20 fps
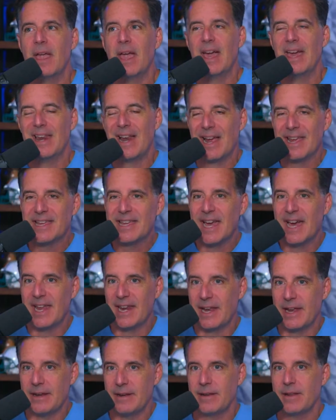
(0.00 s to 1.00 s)
And I get
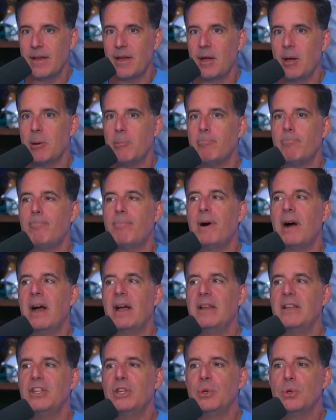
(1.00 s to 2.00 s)
it,
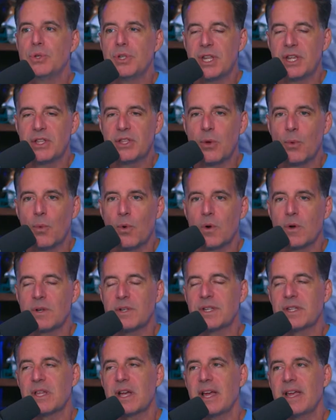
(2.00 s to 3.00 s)
but using the
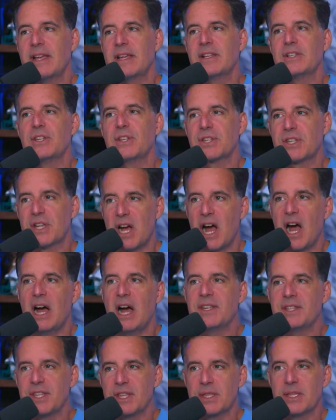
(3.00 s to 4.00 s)
words like just
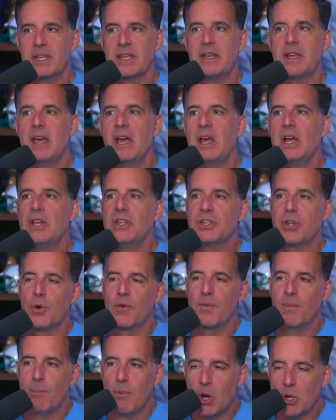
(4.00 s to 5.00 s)
constantly. So
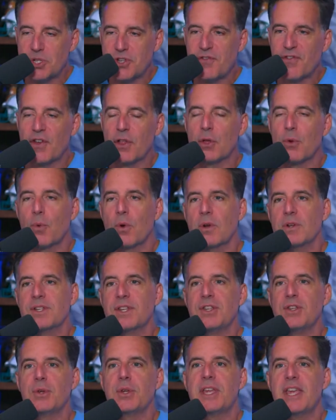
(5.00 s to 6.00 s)
most filler words
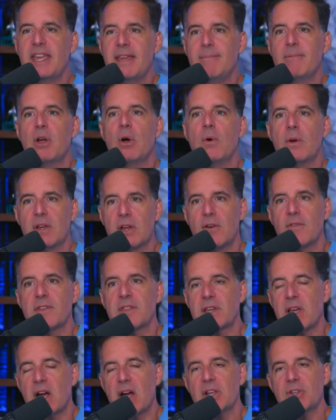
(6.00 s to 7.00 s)
that you keep going over the
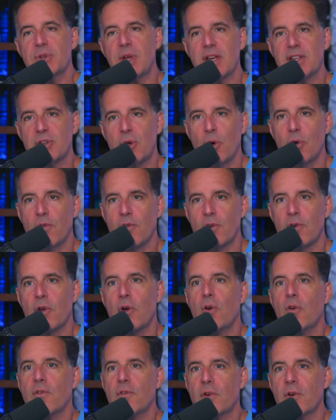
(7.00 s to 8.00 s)
contract over and
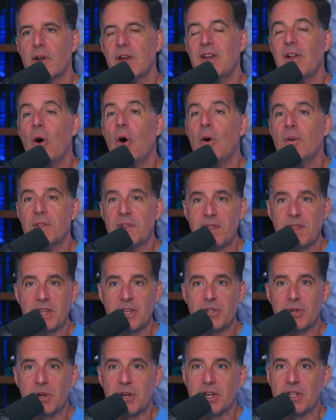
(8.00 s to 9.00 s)
over and all the
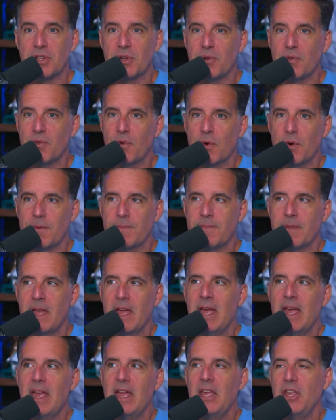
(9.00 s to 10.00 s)
things you're going to do for them,
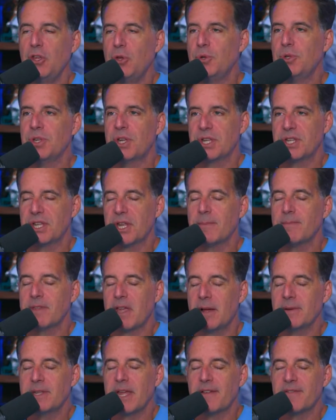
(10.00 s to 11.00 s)
you just
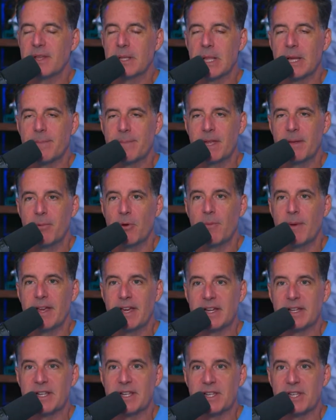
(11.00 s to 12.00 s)
sometimes have to let people make
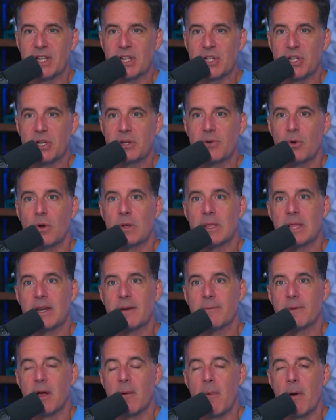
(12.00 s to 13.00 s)
a decision or let
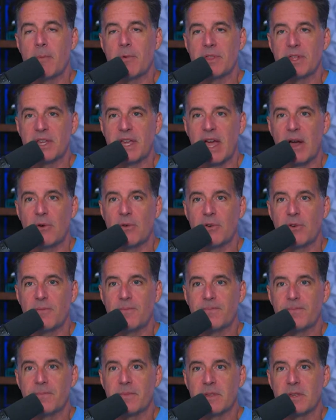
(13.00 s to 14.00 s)
them come up with a counter
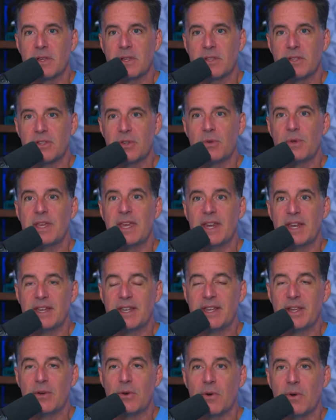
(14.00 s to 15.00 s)
to get a
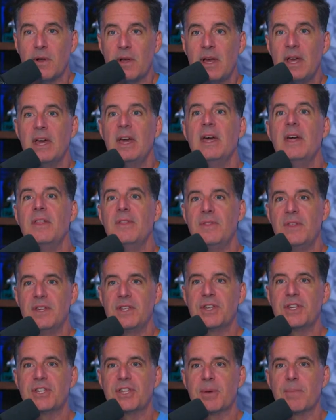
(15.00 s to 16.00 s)
deal.
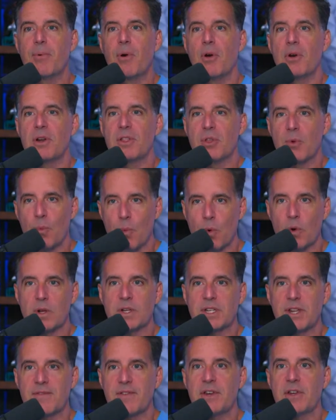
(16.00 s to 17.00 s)
This is the part of the
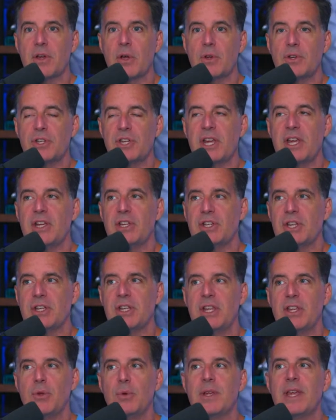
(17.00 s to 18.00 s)
works of a negotiation
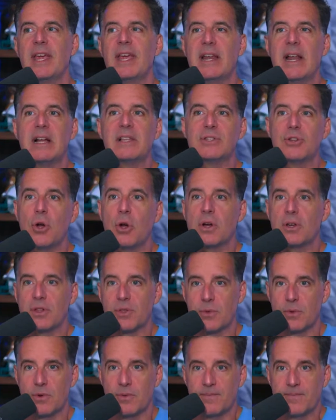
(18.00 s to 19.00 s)
that you cannot talk
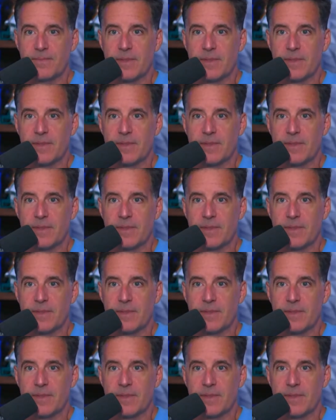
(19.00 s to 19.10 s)
through.